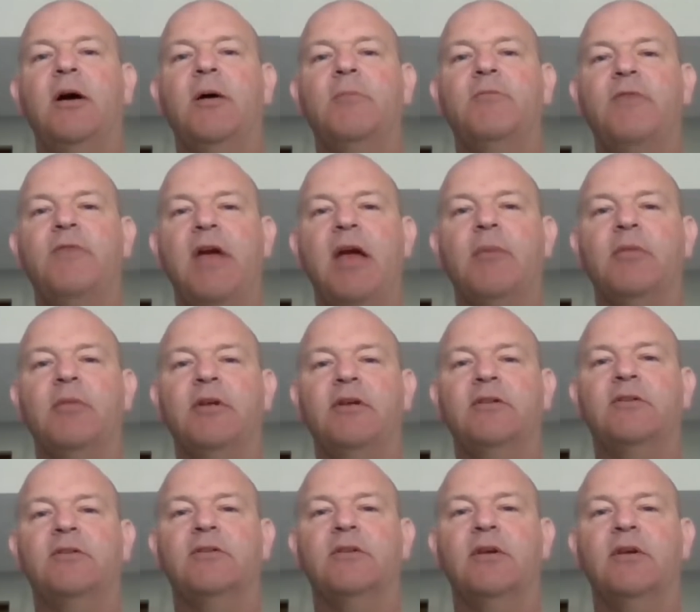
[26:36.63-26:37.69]

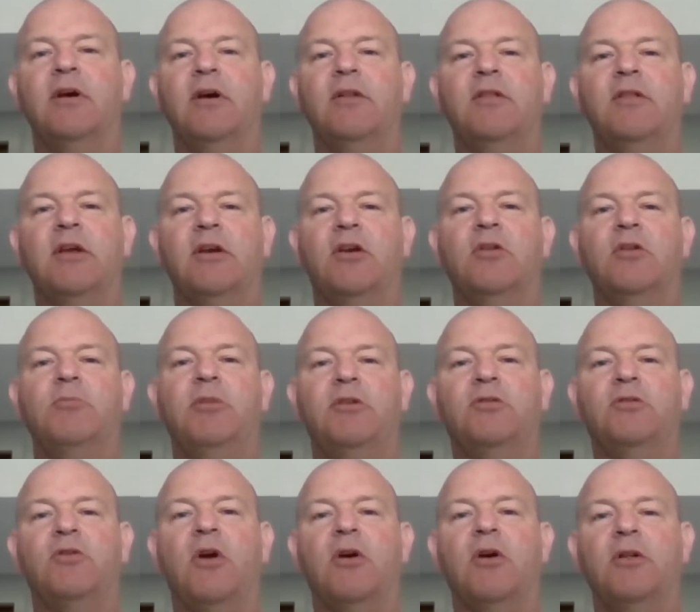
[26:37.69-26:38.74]
families that could be
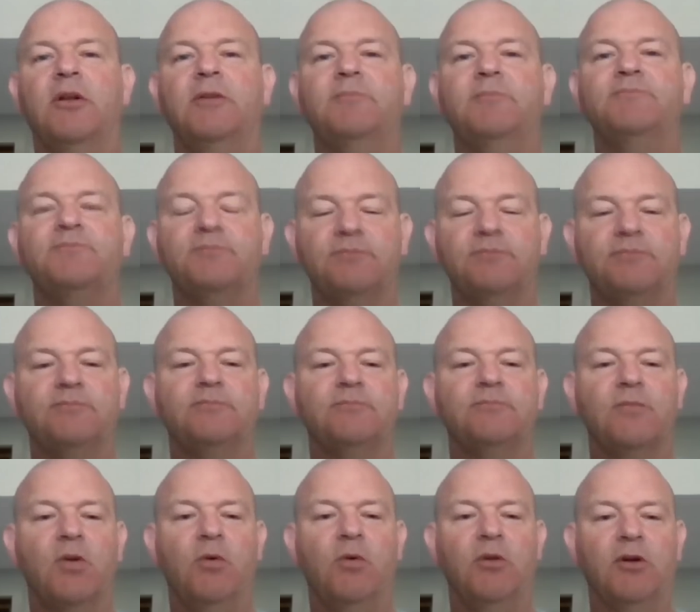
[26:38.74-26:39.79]
struggling.
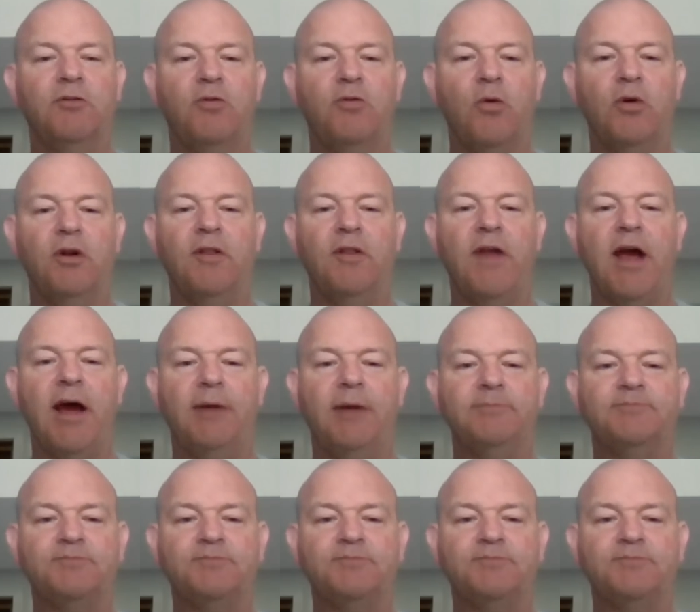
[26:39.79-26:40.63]
We'll look forward to that.